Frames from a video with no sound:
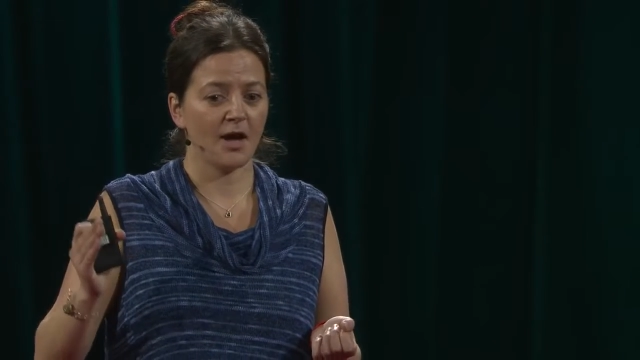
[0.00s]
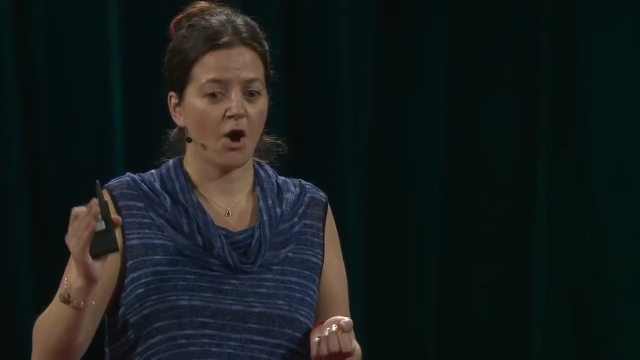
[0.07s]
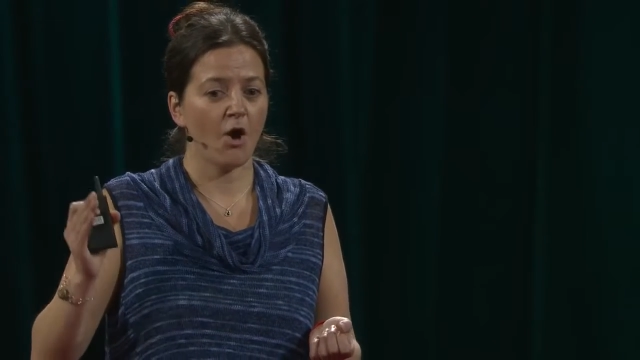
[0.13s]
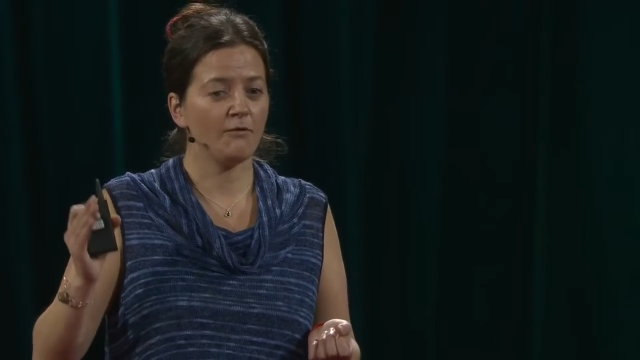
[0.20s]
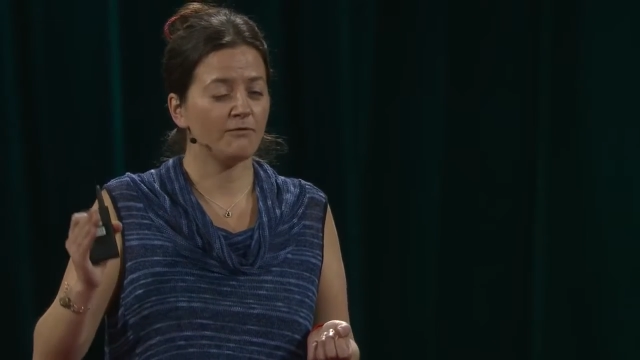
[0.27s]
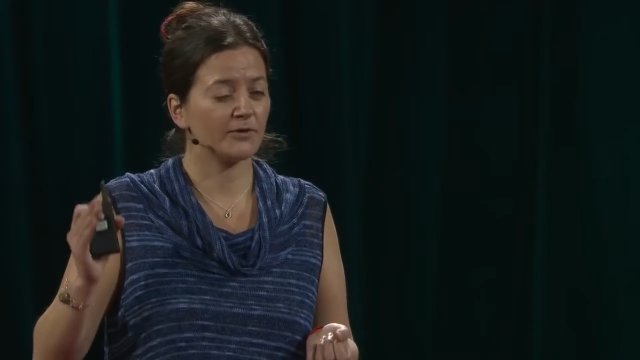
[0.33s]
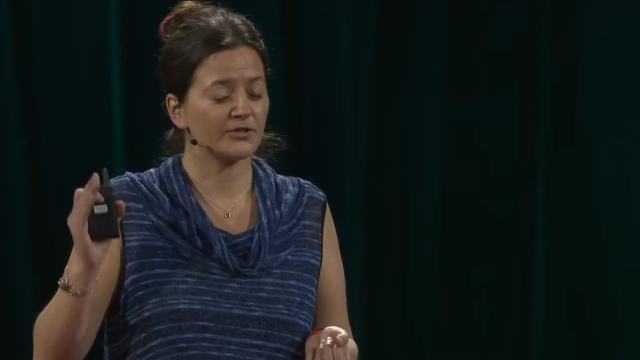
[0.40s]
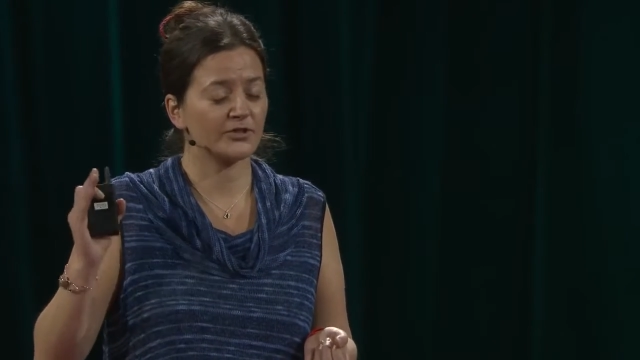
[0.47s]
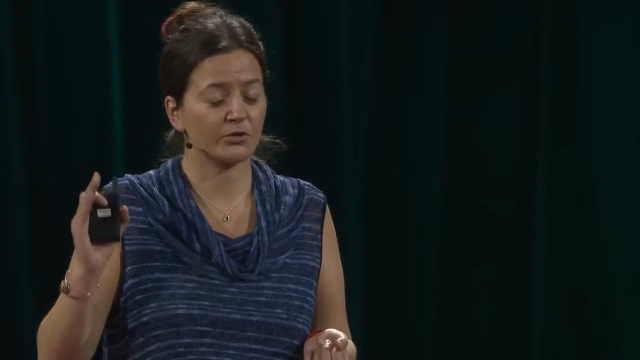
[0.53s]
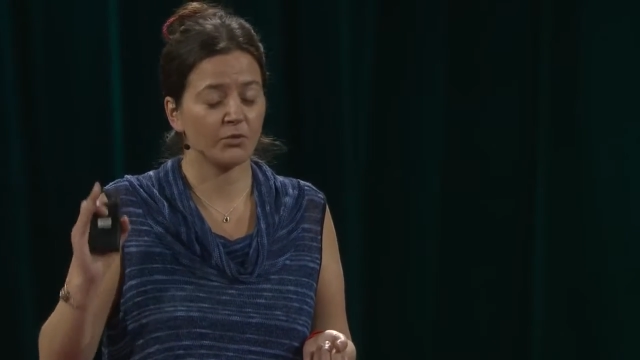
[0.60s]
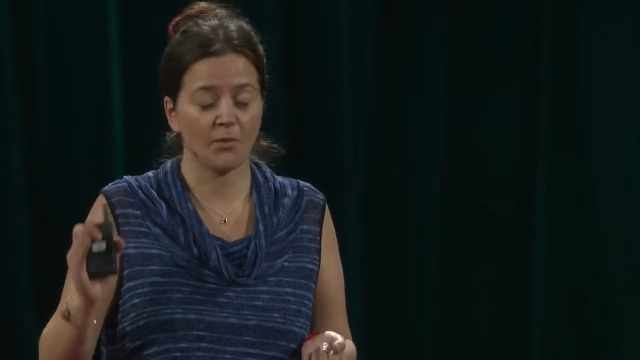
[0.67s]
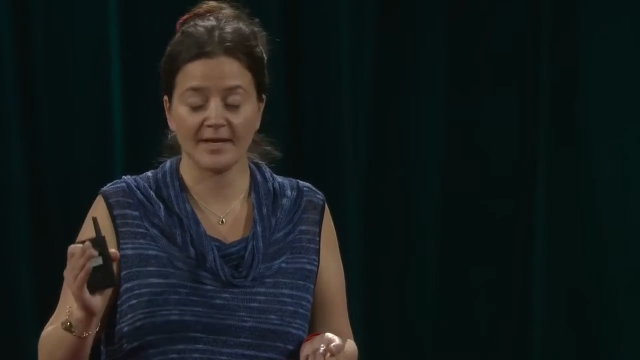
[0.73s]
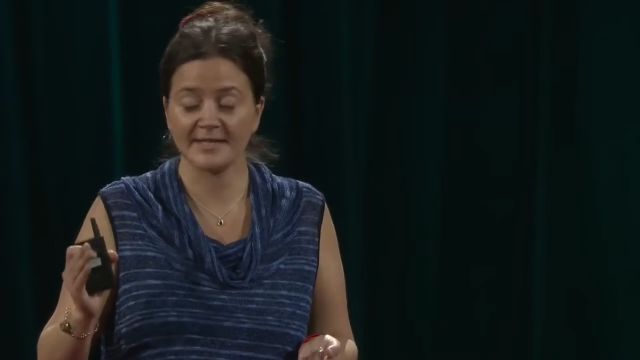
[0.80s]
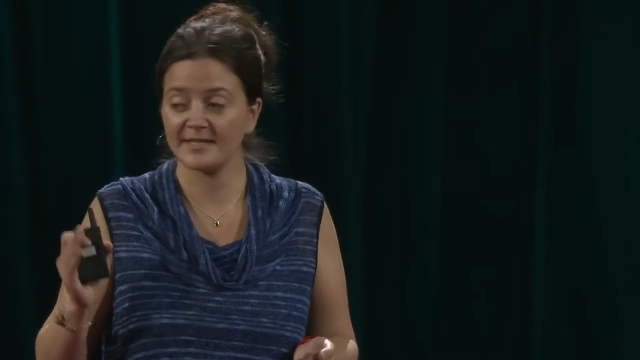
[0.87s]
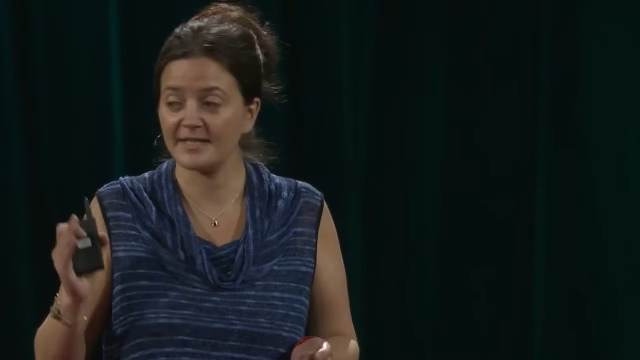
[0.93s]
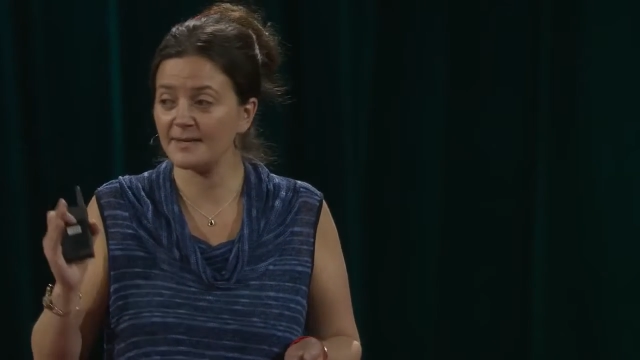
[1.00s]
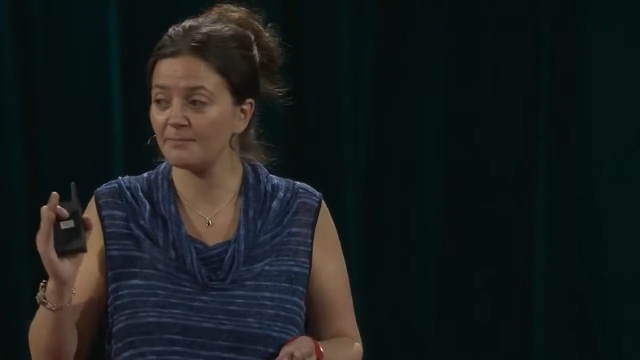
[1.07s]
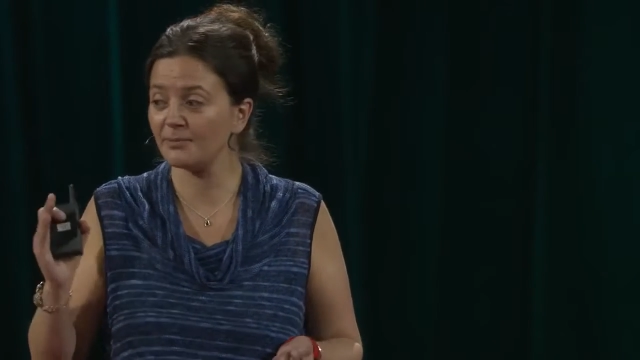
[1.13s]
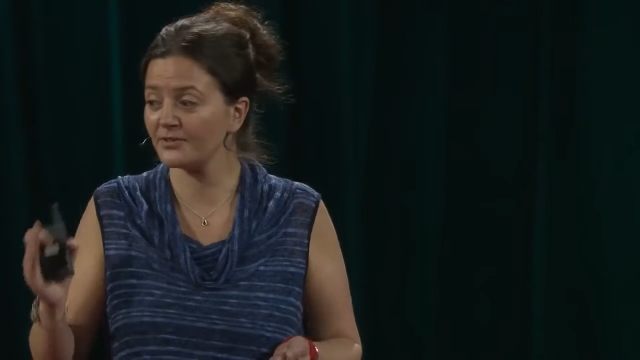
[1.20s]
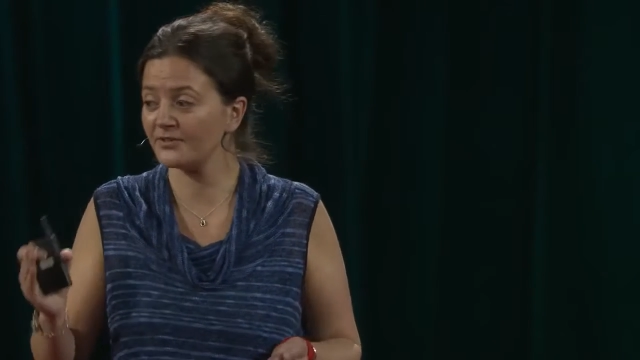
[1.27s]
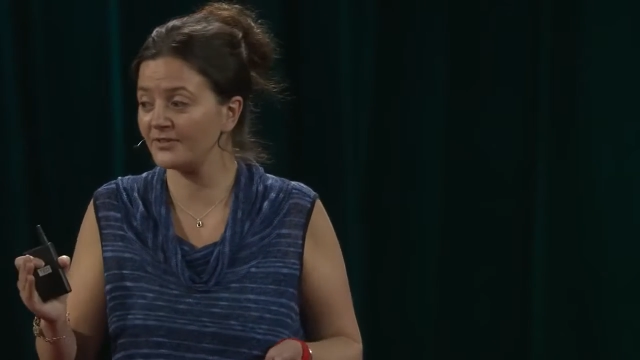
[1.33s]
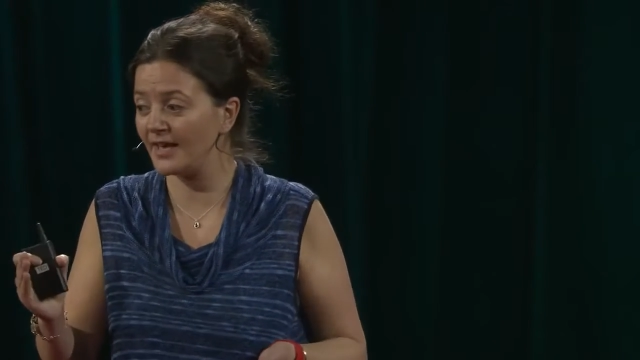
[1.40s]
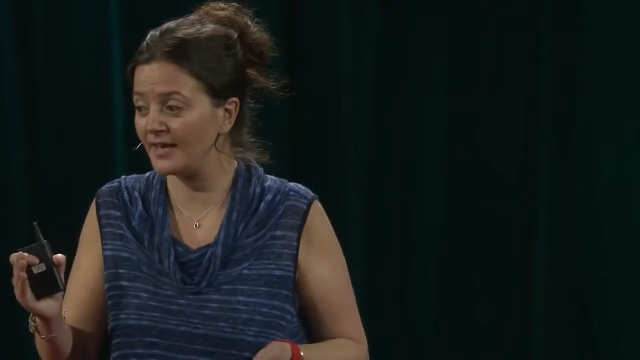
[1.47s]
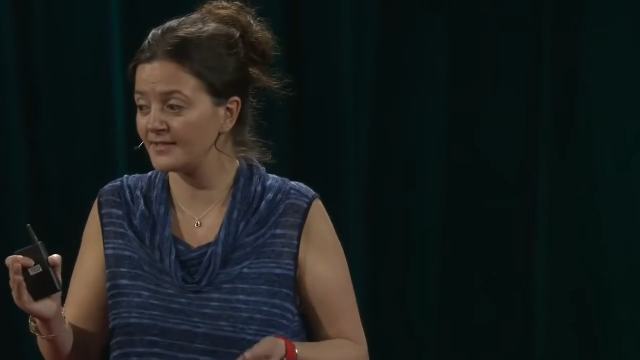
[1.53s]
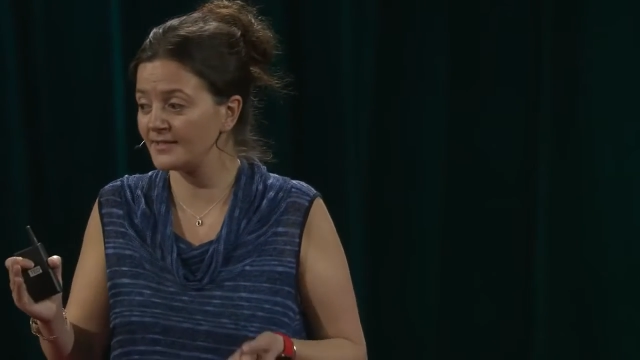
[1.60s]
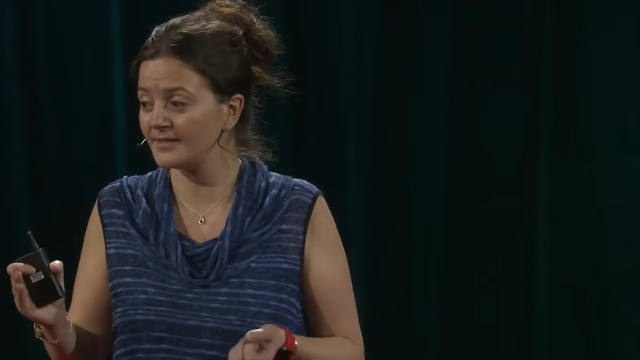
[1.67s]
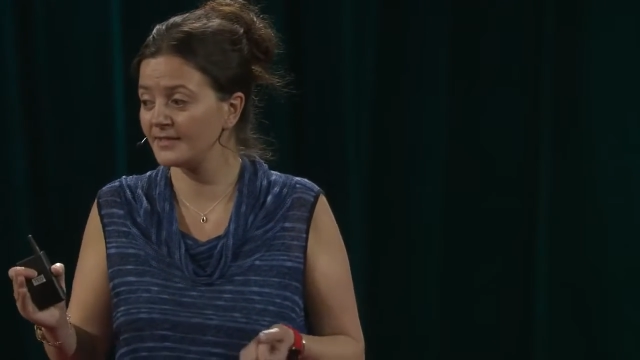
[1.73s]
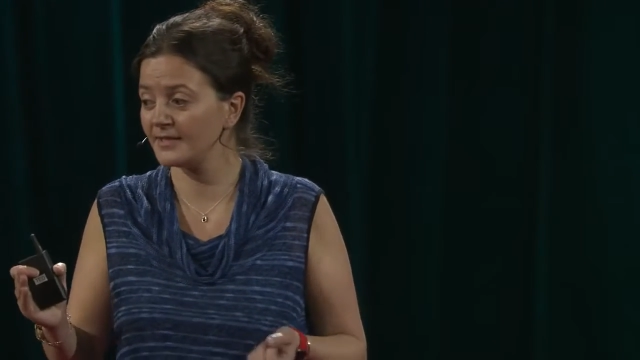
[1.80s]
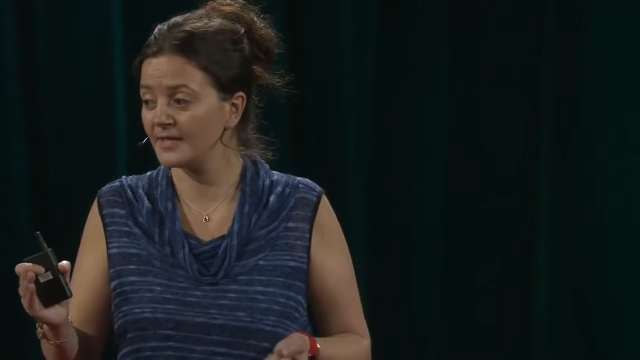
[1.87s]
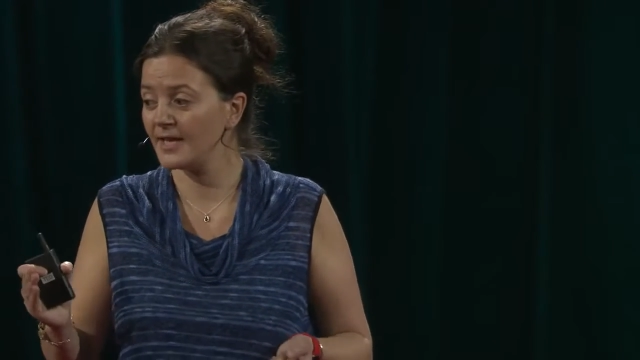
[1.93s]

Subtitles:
over 20%.